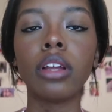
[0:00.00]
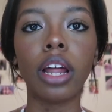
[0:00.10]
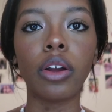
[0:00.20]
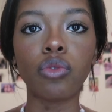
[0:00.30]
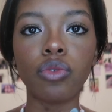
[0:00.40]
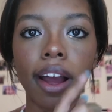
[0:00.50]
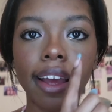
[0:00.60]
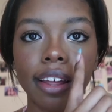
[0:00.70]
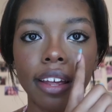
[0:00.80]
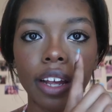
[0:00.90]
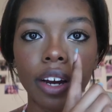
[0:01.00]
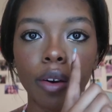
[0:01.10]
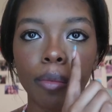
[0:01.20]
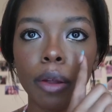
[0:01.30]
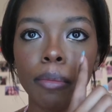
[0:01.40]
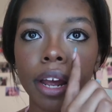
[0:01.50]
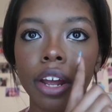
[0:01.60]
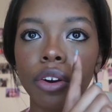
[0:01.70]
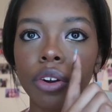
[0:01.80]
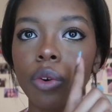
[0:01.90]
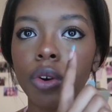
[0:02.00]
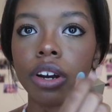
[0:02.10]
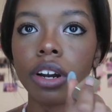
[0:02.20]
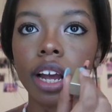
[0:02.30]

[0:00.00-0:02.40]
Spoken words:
right here in my inner corner